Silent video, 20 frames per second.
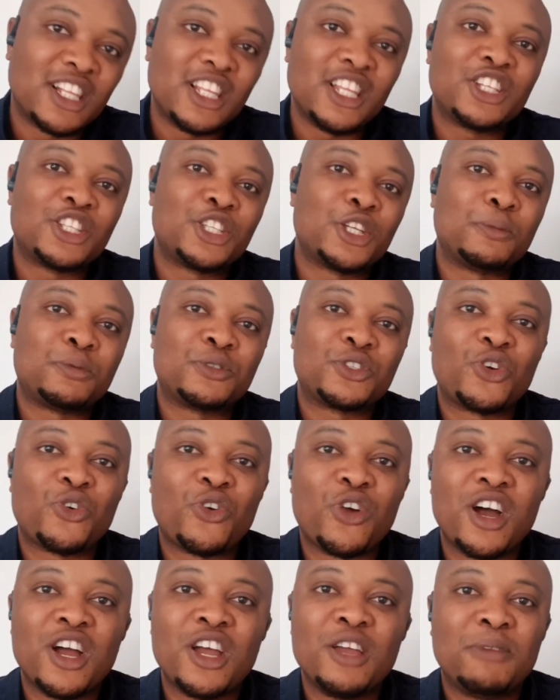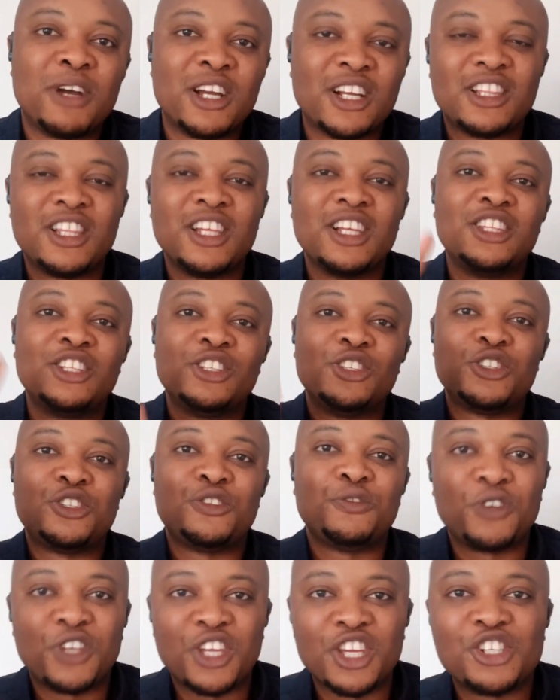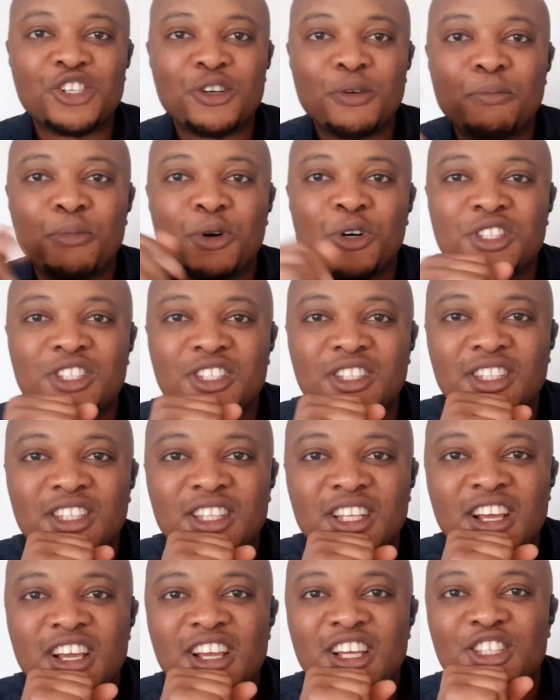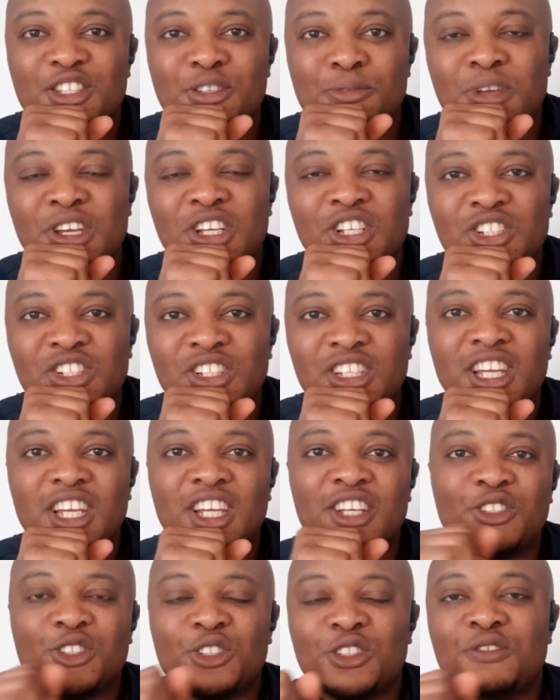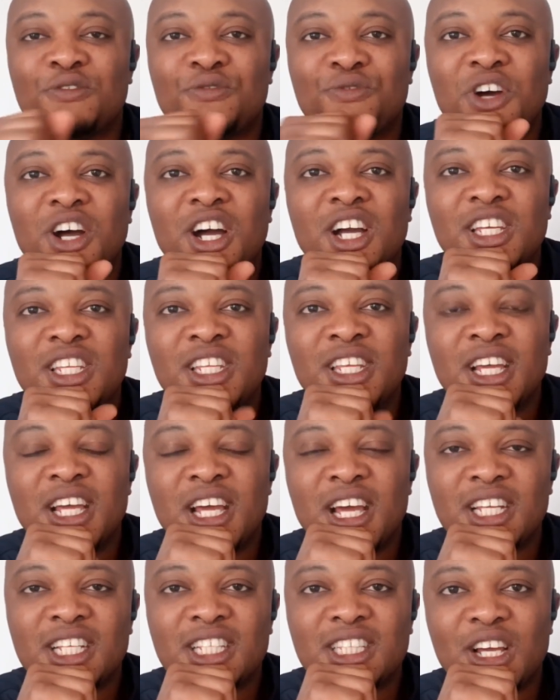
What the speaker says: click subscribe and click the notification button to make sure that you're notified